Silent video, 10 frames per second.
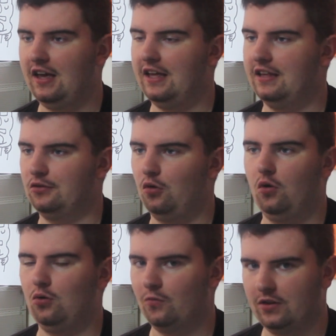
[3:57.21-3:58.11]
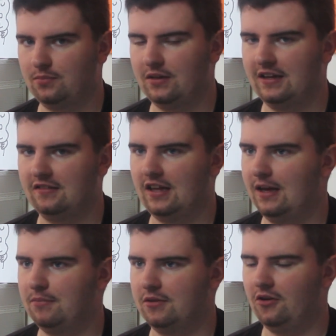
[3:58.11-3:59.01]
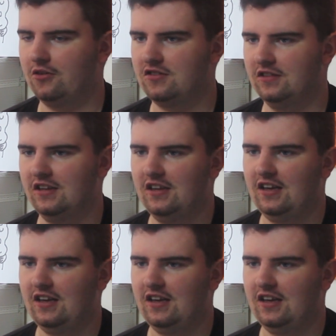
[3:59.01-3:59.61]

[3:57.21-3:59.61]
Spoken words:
and all over the place production.